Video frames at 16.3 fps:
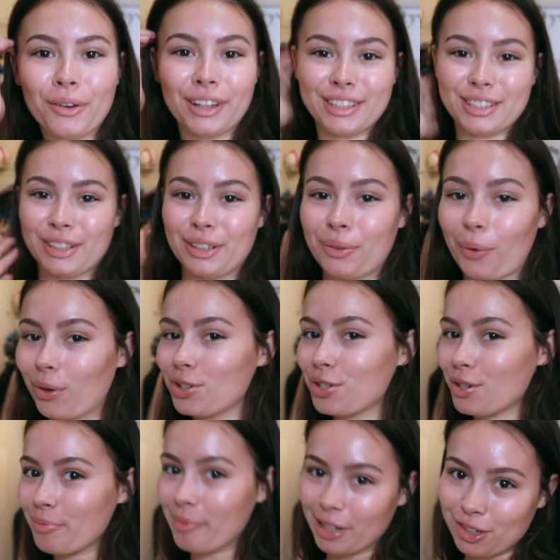Okay, so I don't want
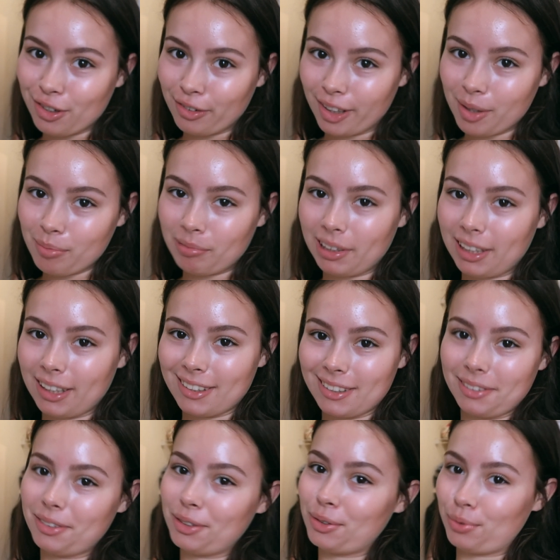to show much of it
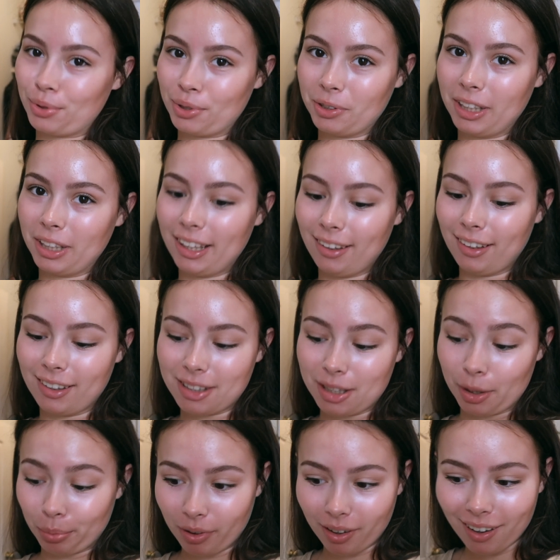because it would ruin the
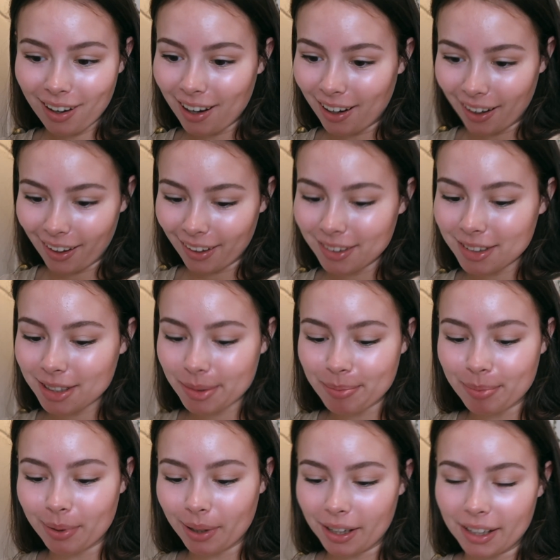surprise,
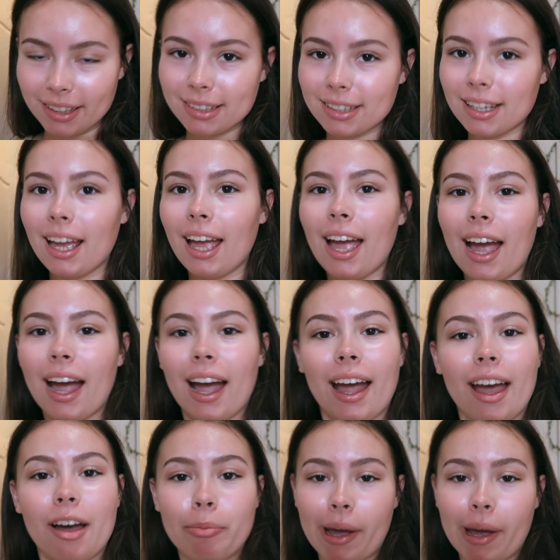but I
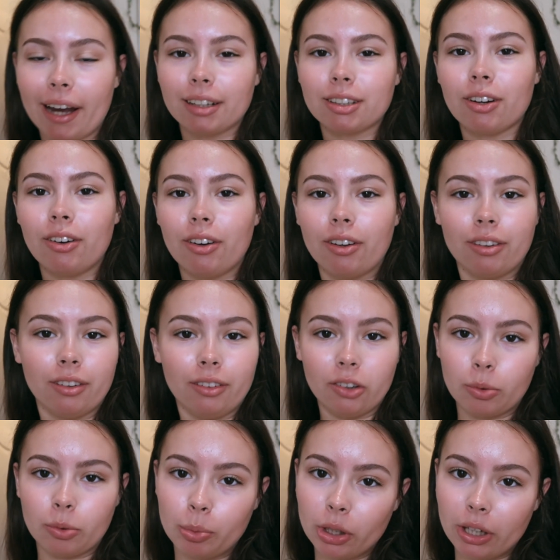have packed all the
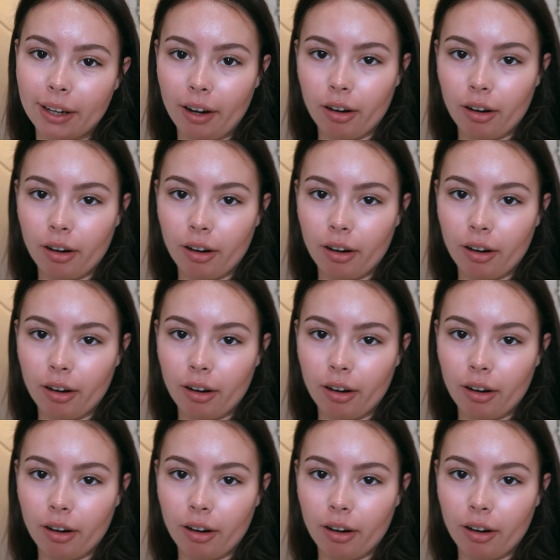lookbook